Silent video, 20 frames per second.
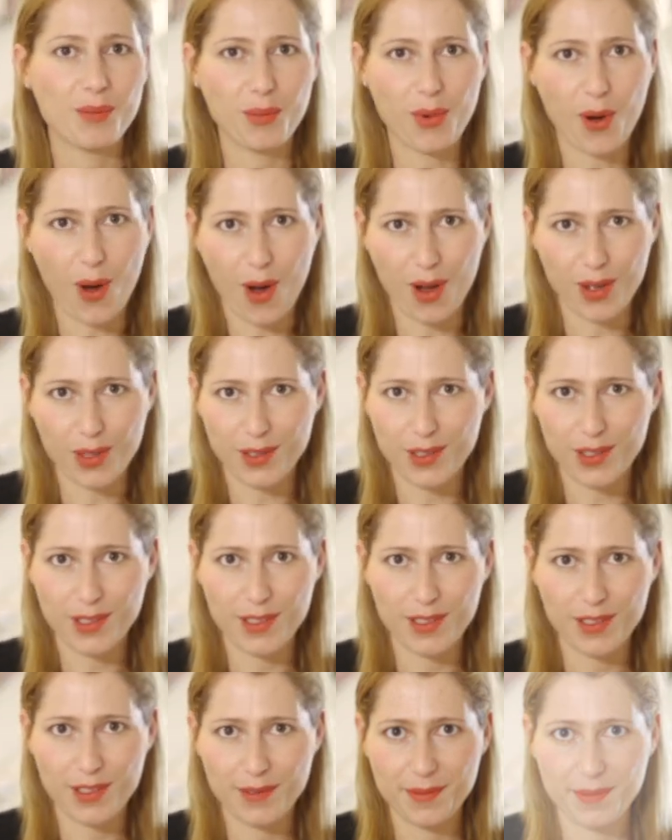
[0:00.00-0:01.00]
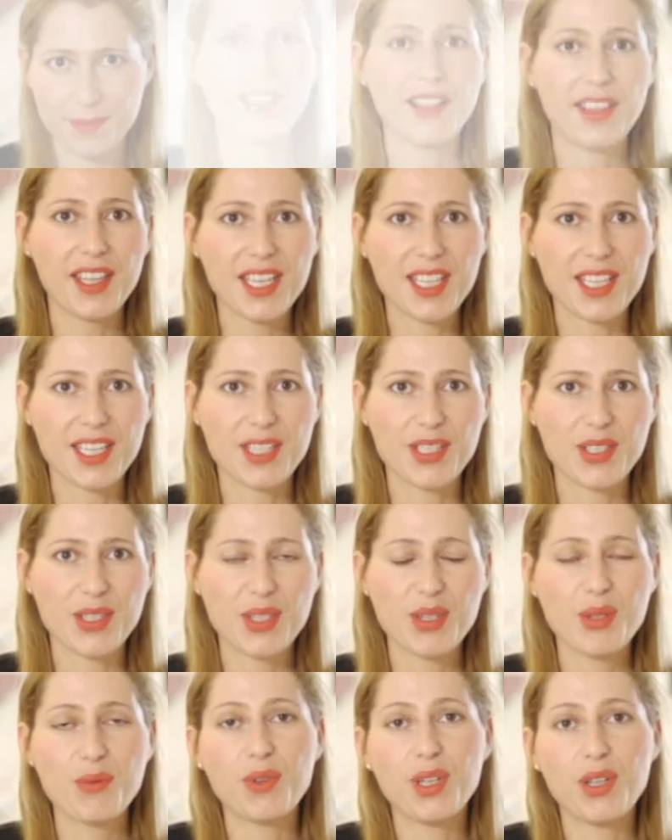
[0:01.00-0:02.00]
pause. The thing is,
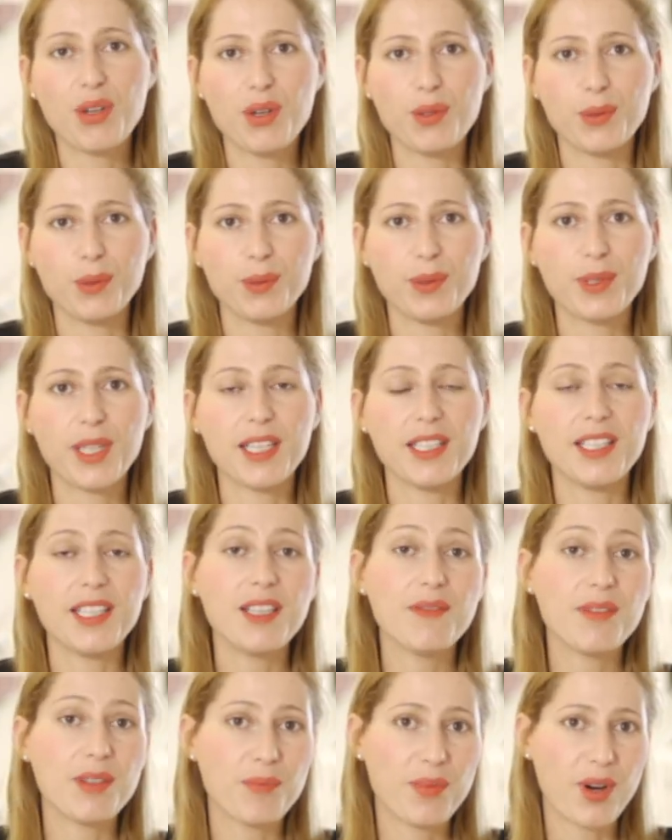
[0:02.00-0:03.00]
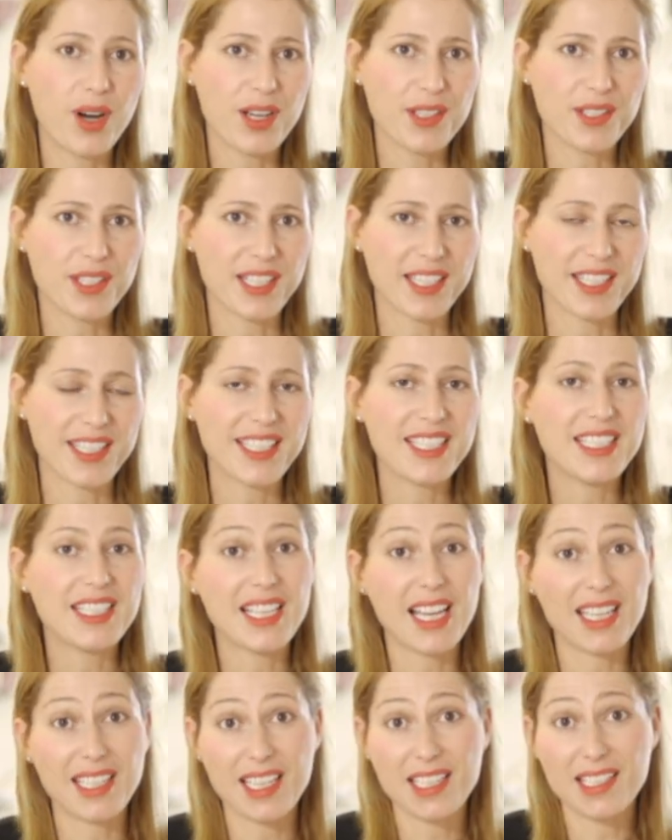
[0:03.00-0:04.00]
we know that even pausing is
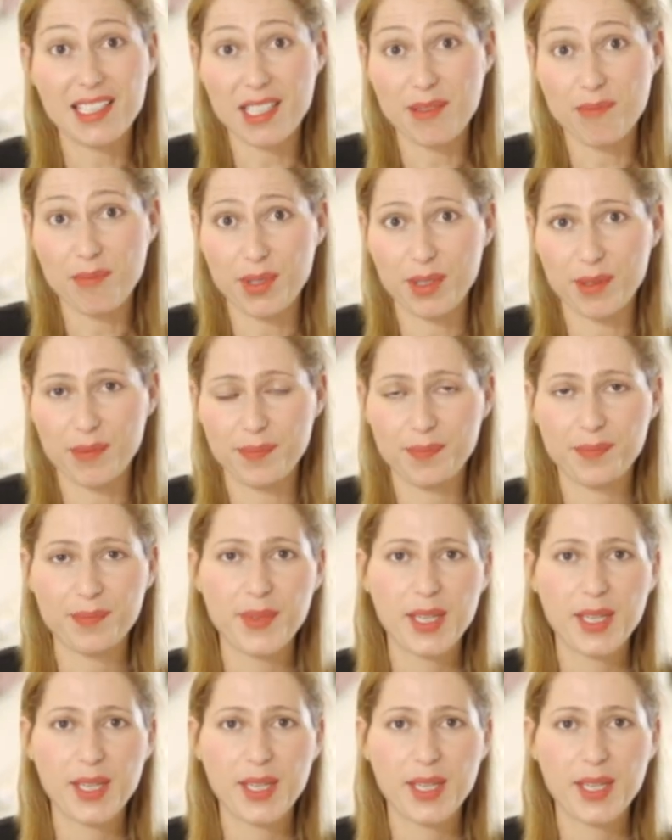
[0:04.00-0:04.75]
not that simple.